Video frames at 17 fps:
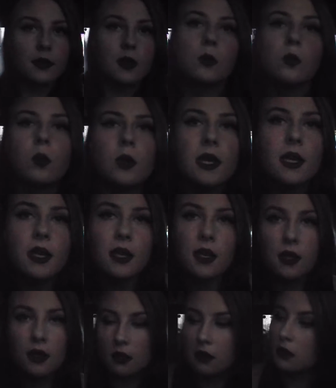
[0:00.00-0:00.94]
we
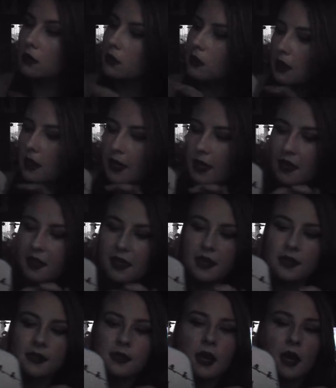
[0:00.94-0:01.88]
are here.
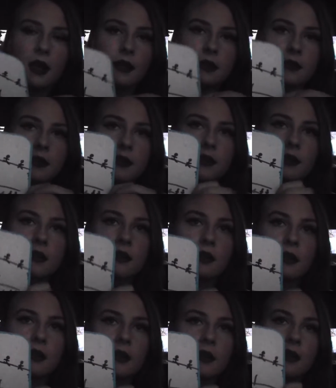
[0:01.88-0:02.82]
That's us.
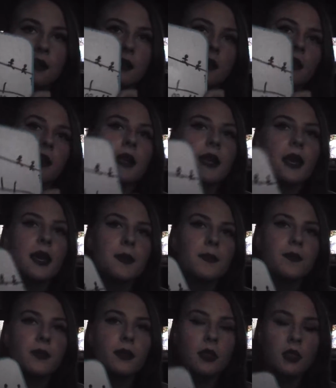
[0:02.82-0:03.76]
Okay.
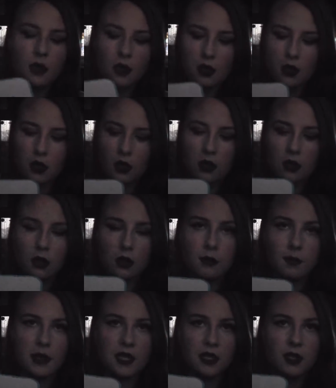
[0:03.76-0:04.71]

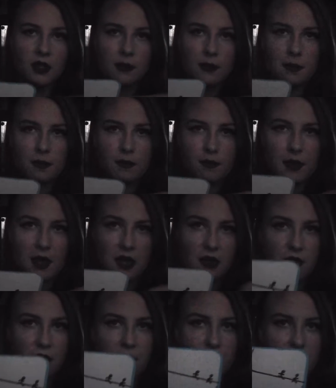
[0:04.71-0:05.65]
Imagine a bit
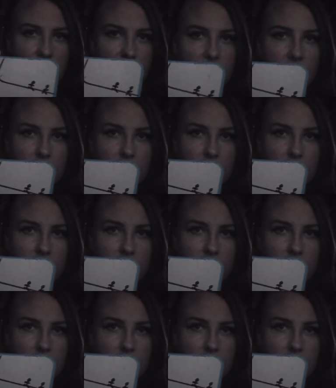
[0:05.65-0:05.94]
further